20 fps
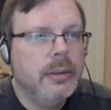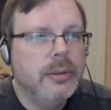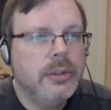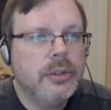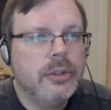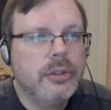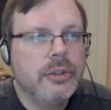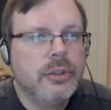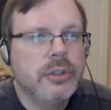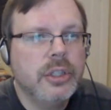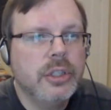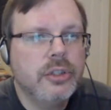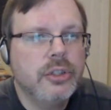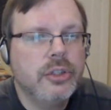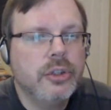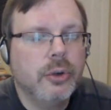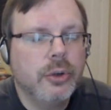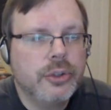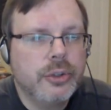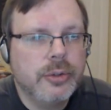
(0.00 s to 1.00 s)
Since
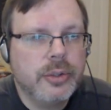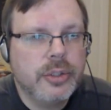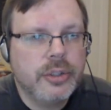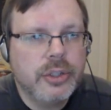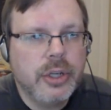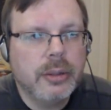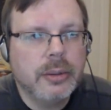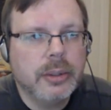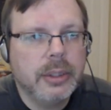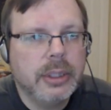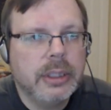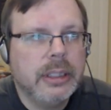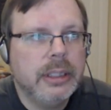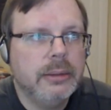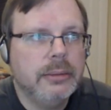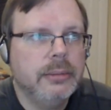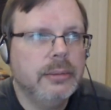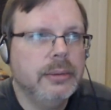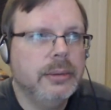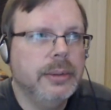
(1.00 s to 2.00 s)
torture is generally,
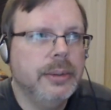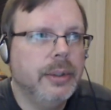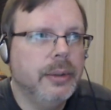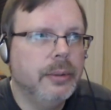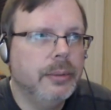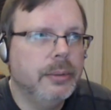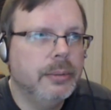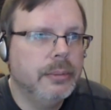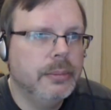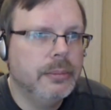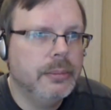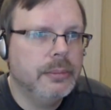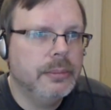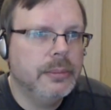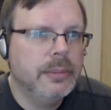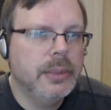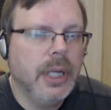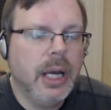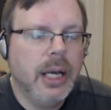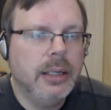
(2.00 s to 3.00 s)

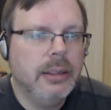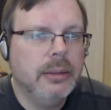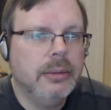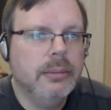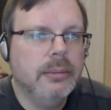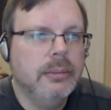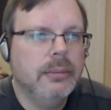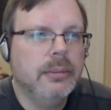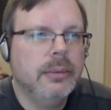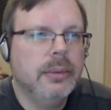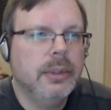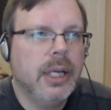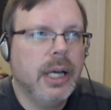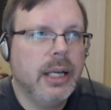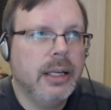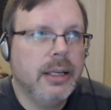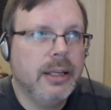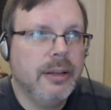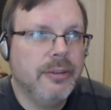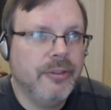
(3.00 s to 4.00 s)
not
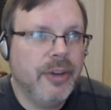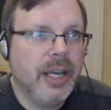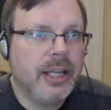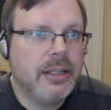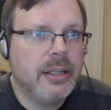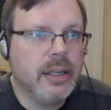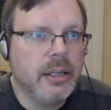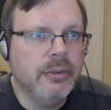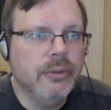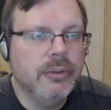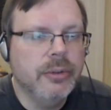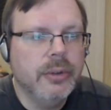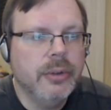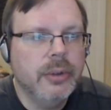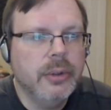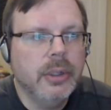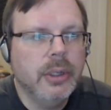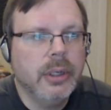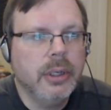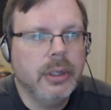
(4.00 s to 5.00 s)
effective,
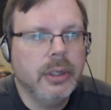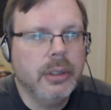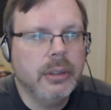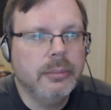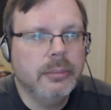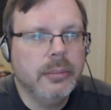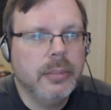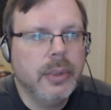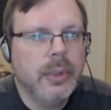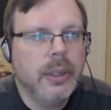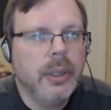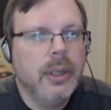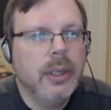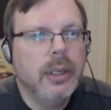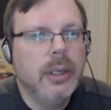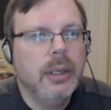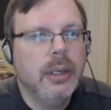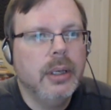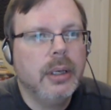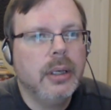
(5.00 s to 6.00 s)

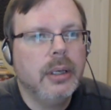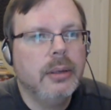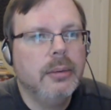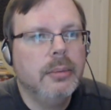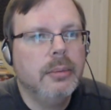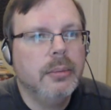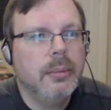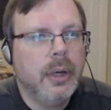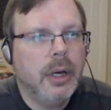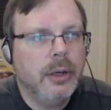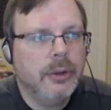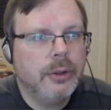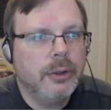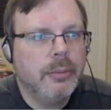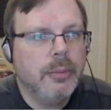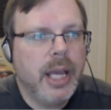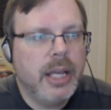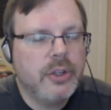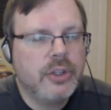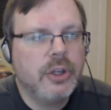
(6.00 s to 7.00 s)
other
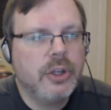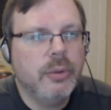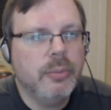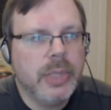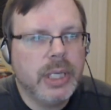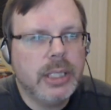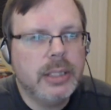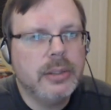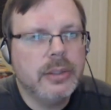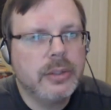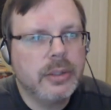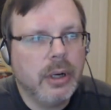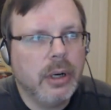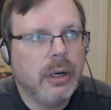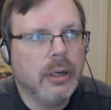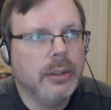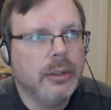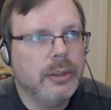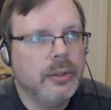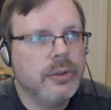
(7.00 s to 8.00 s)
magical means are
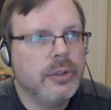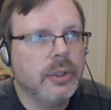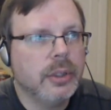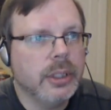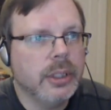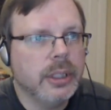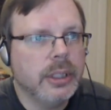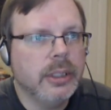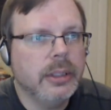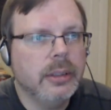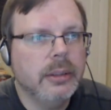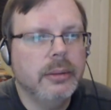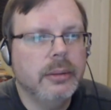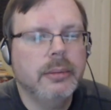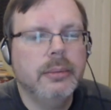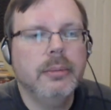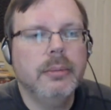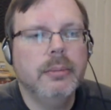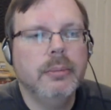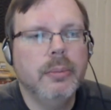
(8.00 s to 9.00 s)
usually
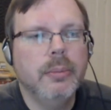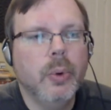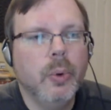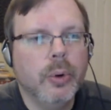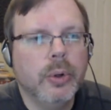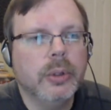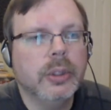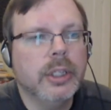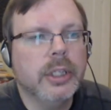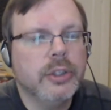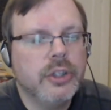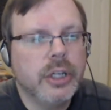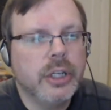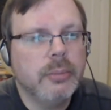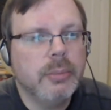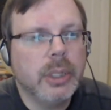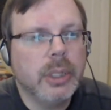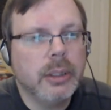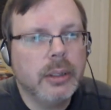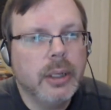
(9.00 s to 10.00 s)
more
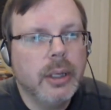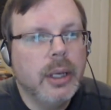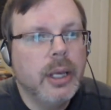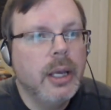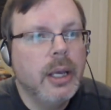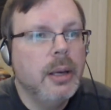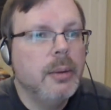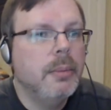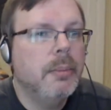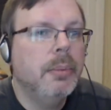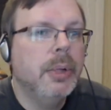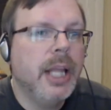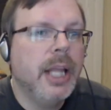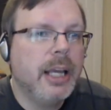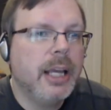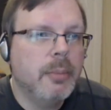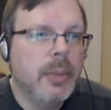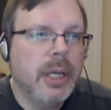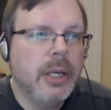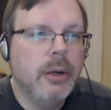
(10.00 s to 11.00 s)
legitimate.
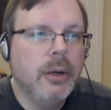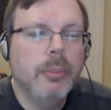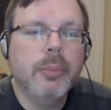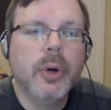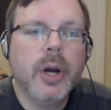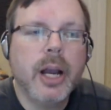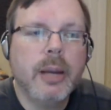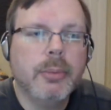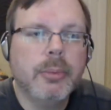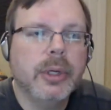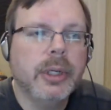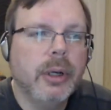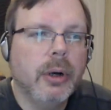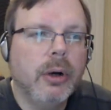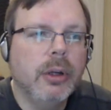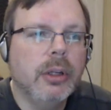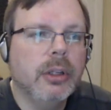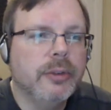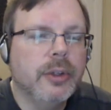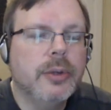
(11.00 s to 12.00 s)
Blackmail, bribery, all
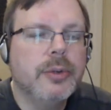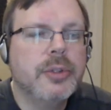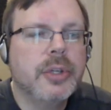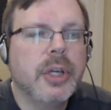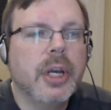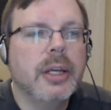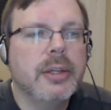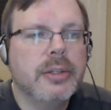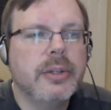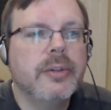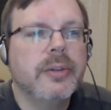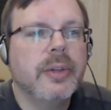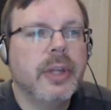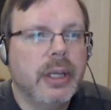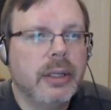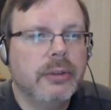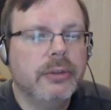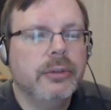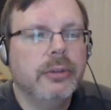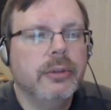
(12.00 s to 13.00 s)
of those kinds of
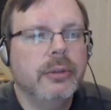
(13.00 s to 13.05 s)
things.